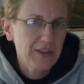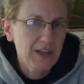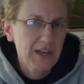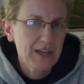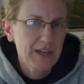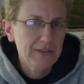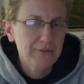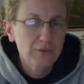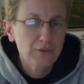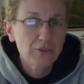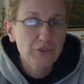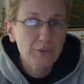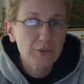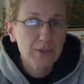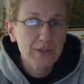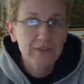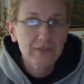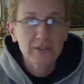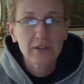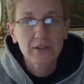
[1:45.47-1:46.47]
anniversary
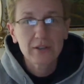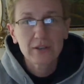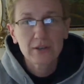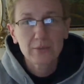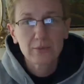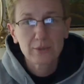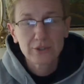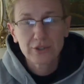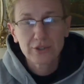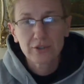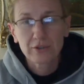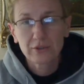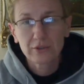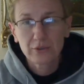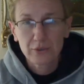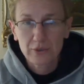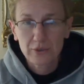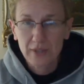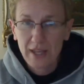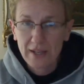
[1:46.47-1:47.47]
of the original
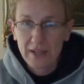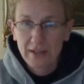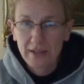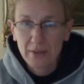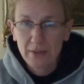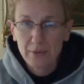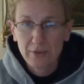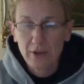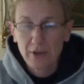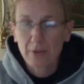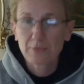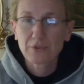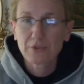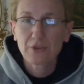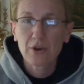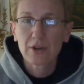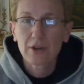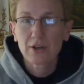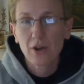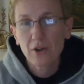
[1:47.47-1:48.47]
lunar landing with
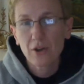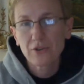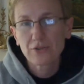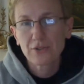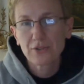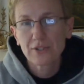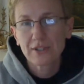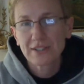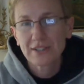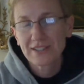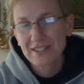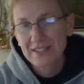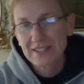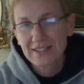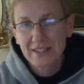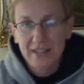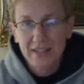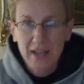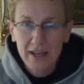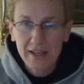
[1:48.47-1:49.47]
Armstrong and Aldrin in
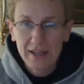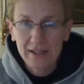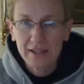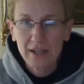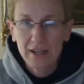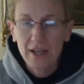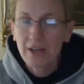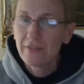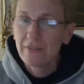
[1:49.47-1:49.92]
'69.